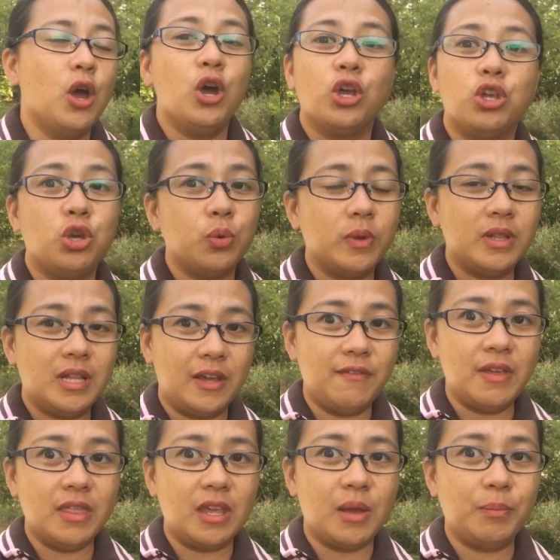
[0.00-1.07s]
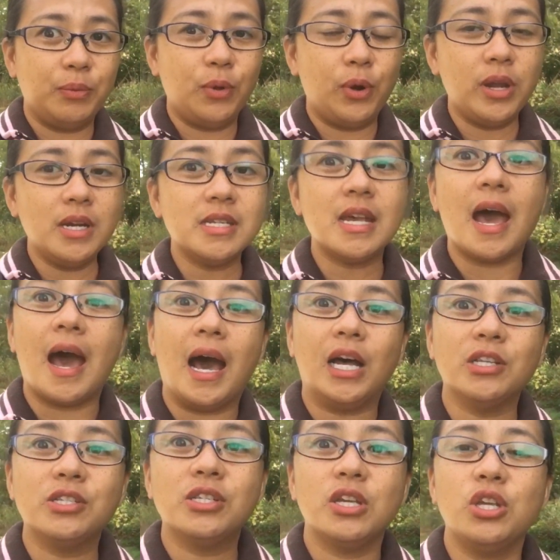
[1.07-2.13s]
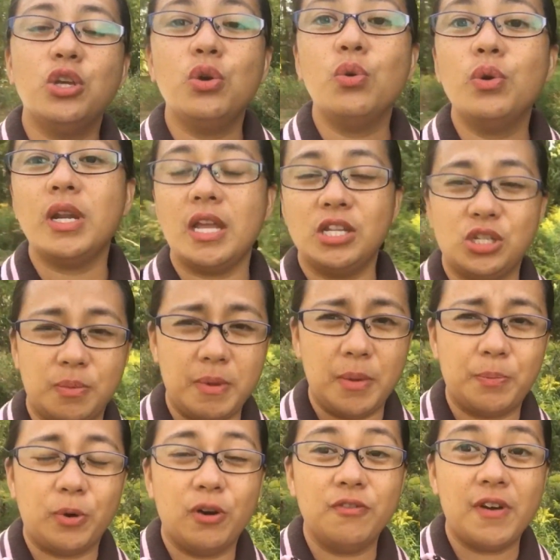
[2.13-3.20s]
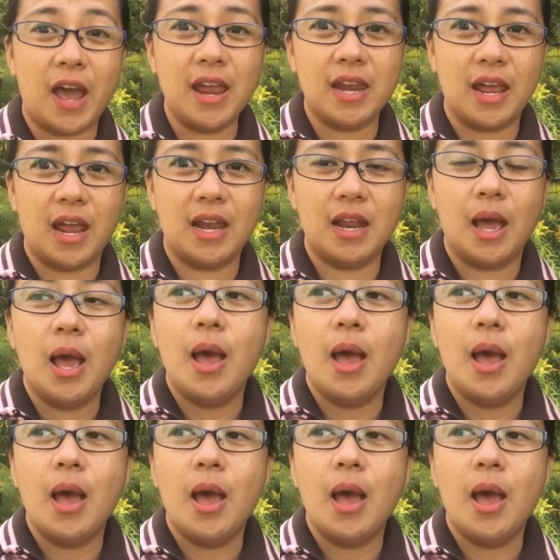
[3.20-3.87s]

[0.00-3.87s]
you will live in the employer's house, you need to be provided